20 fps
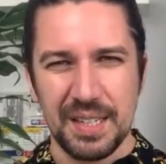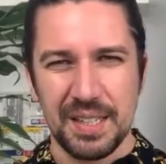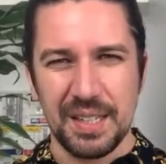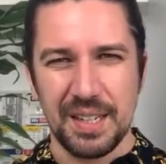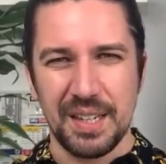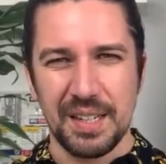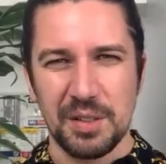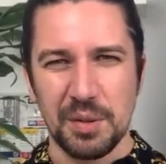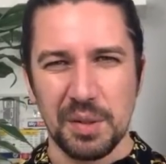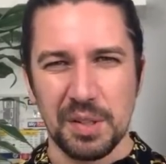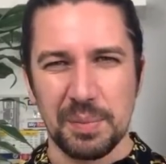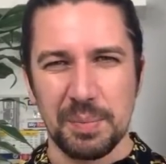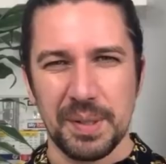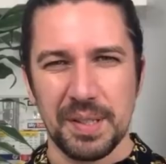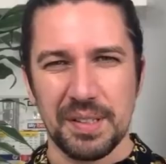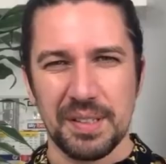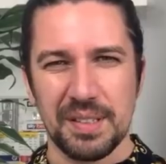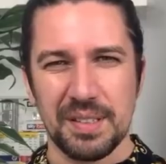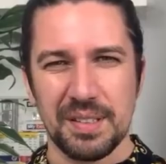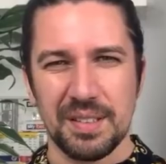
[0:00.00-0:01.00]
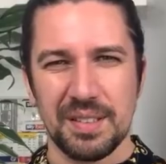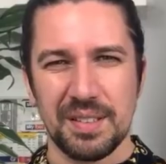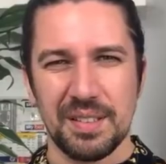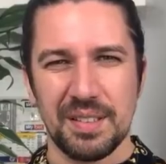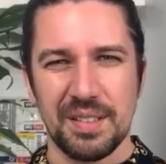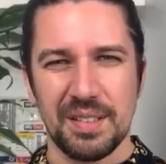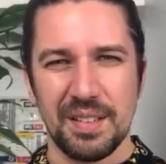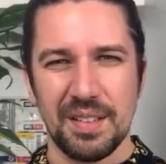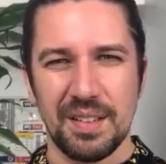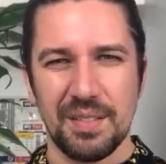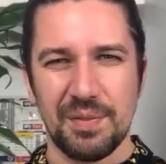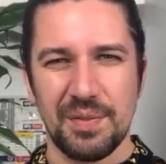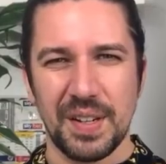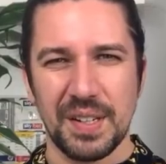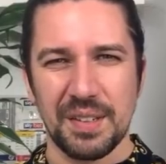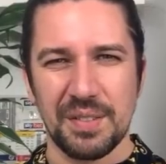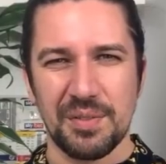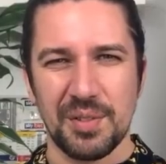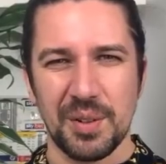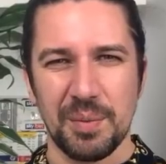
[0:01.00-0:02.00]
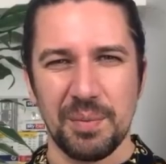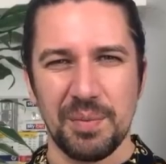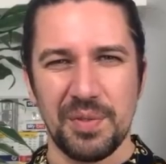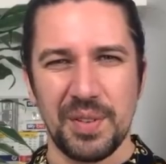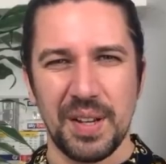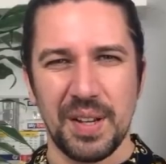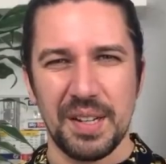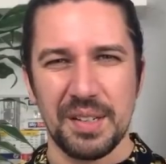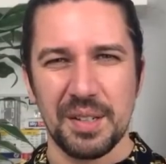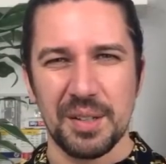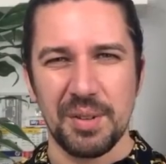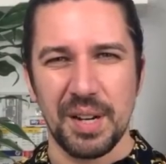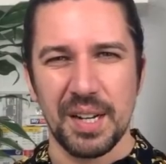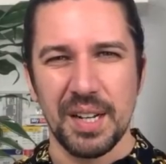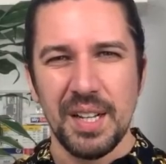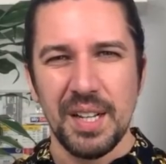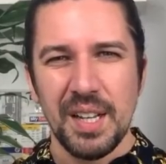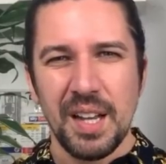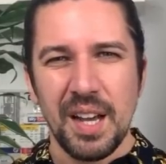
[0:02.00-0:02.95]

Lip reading: endorsements and things from 32 Red.